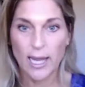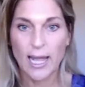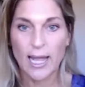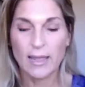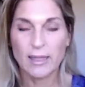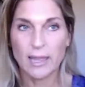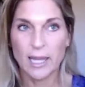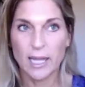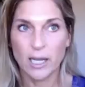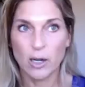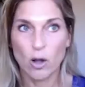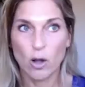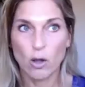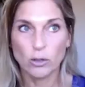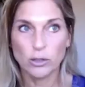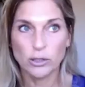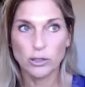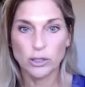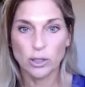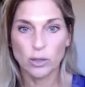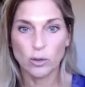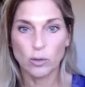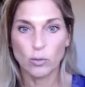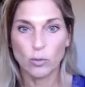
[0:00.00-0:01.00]
and then
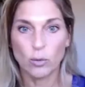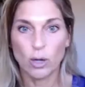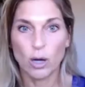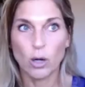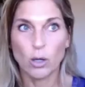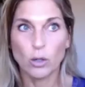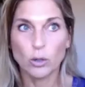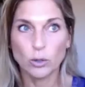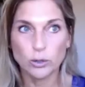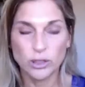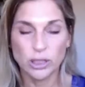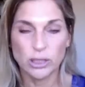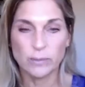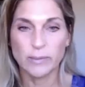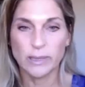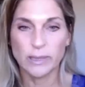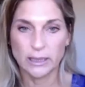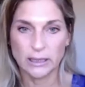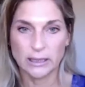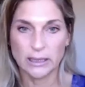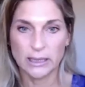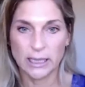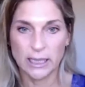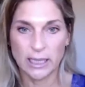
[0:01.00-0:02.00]
also
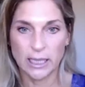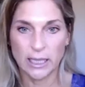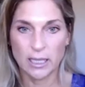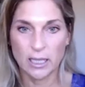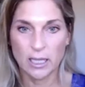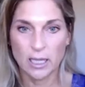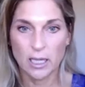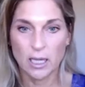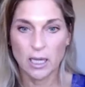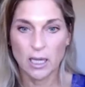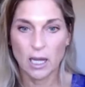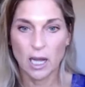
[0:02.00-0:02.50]
ultimately,